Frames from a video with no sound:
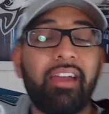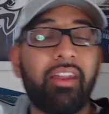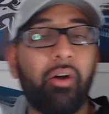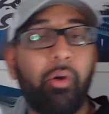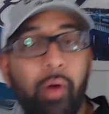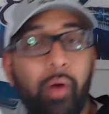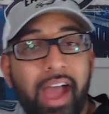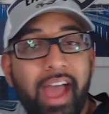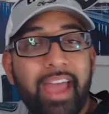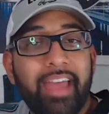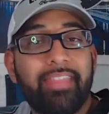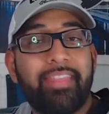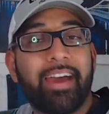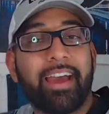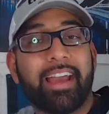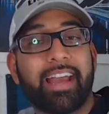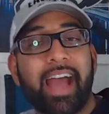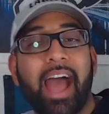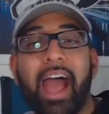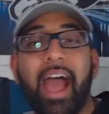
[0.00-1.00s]
away,
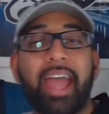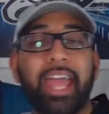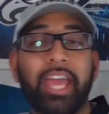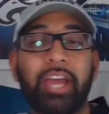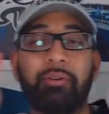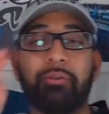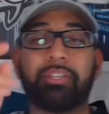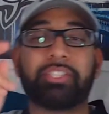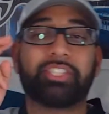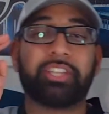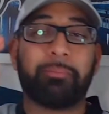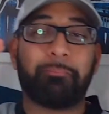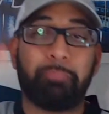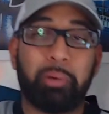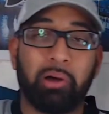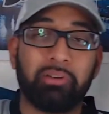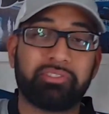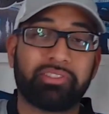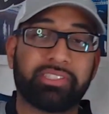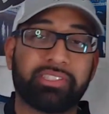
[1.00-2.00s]
the guy who was
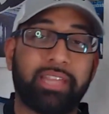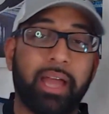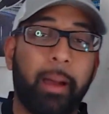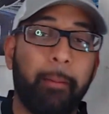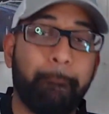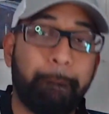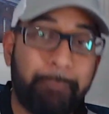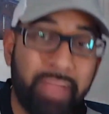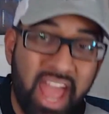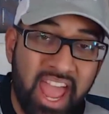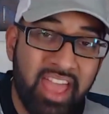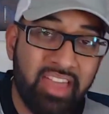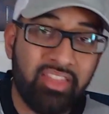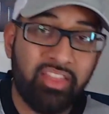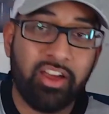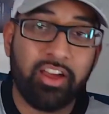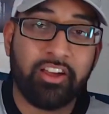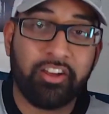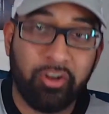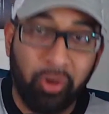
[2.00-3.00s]
supposed to be
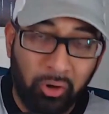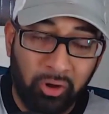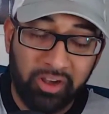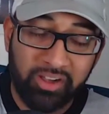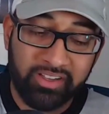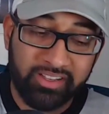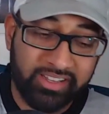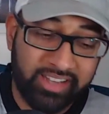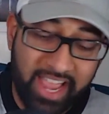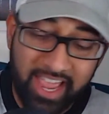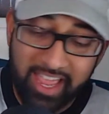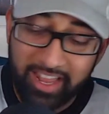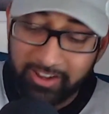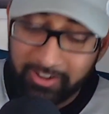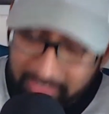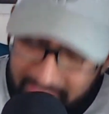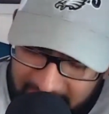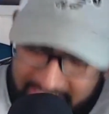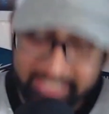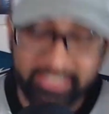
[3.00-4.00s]
the coordinator
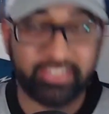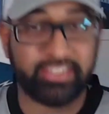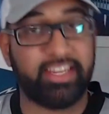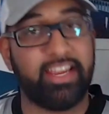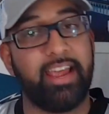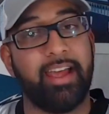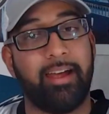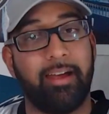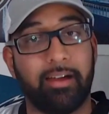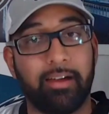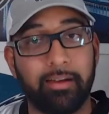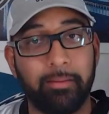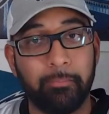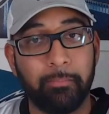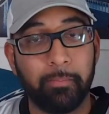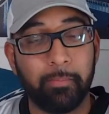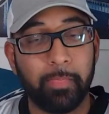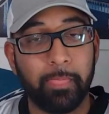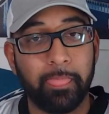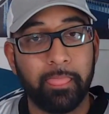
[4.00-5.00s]
this year.
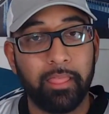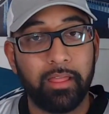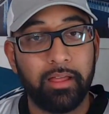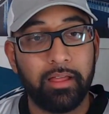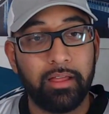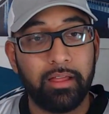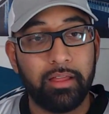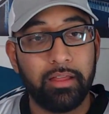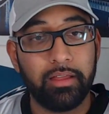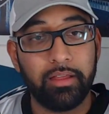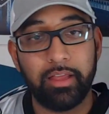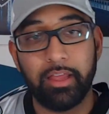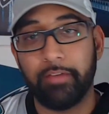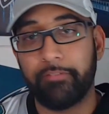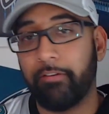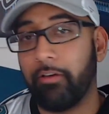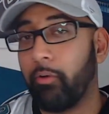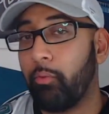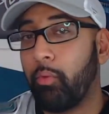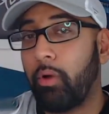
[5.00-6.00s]
If
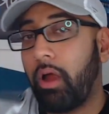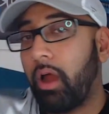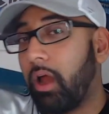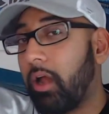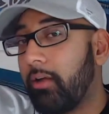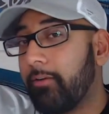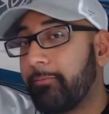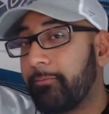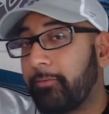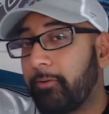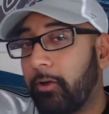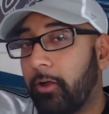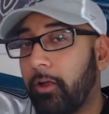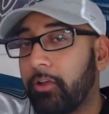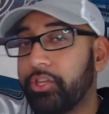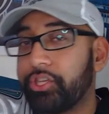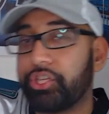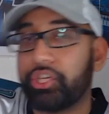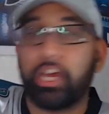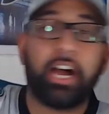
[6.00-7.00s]
it weren't for
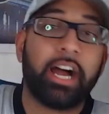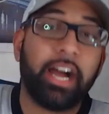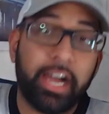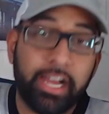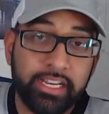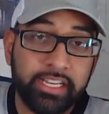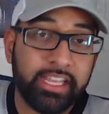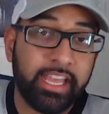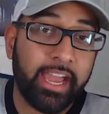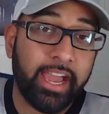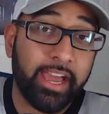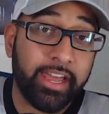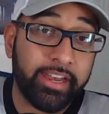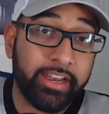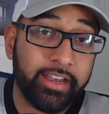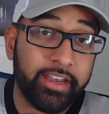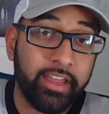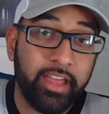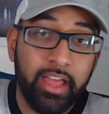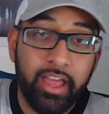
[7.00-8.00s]
John
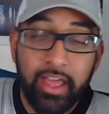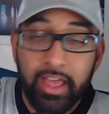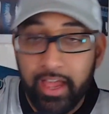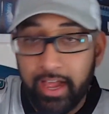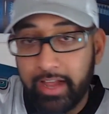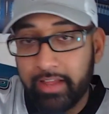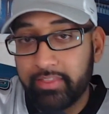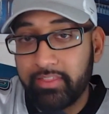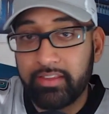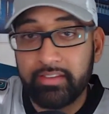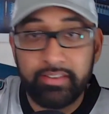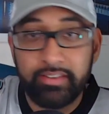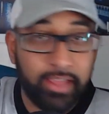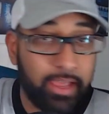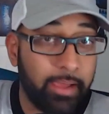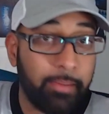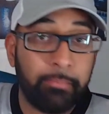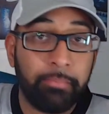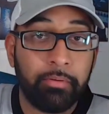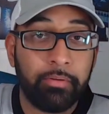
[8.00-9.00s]
Gannon and the
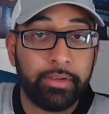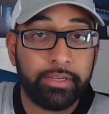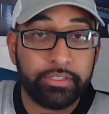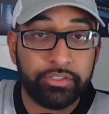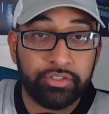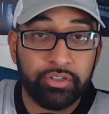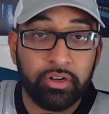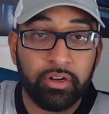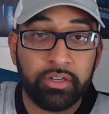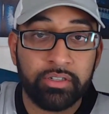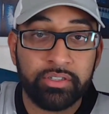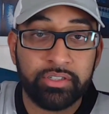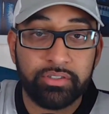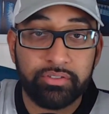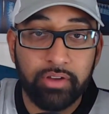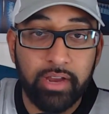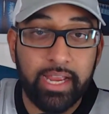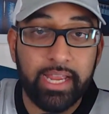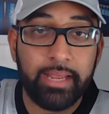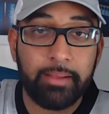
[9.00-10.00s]
tampering charges,
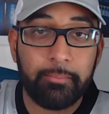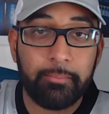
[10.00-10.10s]
right?